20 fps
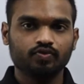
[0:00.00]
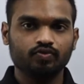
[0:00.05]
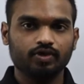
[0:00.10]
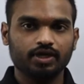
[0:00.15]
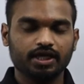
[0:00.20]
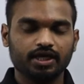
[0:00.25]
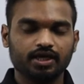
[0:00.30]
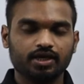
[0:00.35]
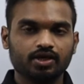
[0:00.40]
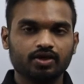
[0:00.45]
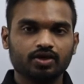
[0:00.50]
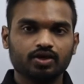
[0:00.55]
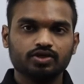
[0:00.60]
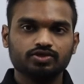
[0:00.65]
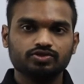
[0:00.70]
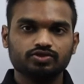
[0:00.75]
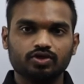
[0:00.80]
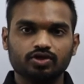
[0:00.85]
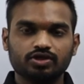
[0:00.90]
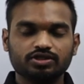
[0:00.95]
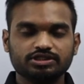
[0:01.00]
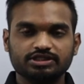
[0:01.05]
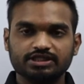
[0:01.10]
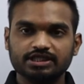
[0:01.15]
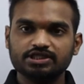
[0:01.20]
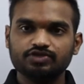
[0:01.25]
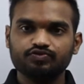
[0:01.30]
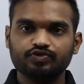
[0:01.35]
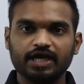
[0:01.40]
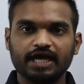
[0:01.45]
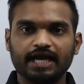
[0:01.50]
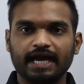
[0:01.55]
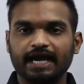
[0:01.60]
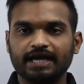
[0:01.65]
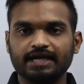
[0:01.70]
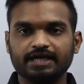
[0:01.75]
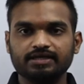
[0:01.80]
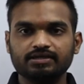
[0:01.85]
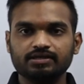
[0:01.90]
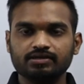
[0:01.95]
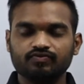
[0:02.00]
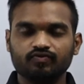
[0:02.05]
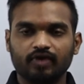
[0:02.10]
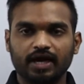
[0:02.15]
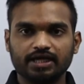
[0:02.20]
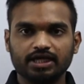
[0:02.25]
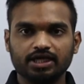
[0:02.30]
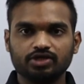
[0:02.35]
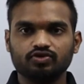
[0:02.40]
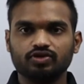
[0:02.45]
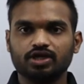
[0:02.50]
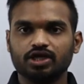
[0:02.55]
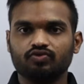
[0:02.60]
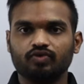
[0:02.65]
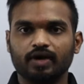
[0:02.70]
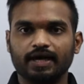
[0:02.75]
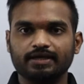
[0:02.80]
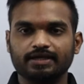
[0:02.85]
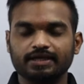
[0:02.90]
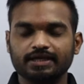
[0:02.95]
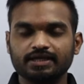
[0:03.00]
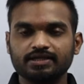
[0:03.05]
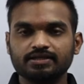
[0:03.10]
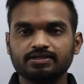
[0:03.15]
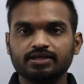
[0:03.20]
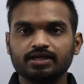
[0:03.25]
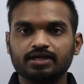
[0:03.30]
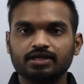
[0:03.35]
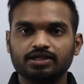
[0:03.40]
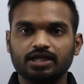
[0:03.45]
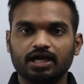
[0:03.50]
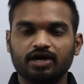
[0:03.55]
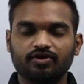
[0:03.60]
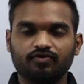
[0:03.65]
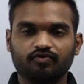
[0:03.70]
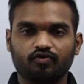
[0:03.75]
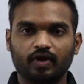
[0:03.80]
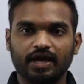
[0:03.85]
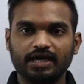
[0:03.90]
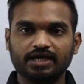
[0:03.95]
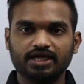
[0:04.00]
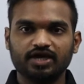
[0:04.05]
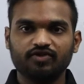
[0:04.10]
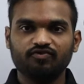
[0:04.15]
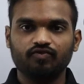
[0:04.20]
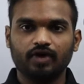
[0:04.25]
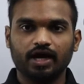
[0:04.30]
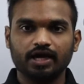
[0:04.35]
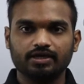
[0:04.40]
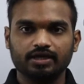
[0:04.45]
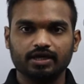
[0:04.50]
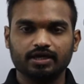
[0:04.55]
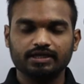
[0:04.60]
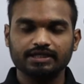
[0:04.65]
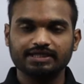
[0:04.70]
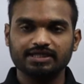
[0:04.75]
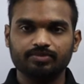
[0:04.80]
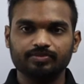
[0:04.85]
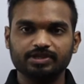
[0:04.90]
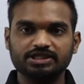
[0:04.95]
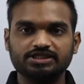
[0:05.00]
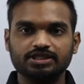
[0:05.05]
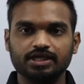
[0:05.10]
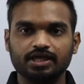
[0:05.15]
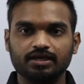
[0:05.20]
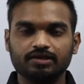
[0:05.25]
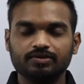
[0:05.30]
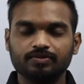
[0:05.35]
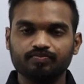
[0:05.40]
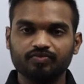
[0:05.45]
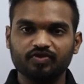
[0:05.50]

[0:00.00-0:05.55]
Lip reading: Okay, so since we are adding water to the quantity of water in the mixture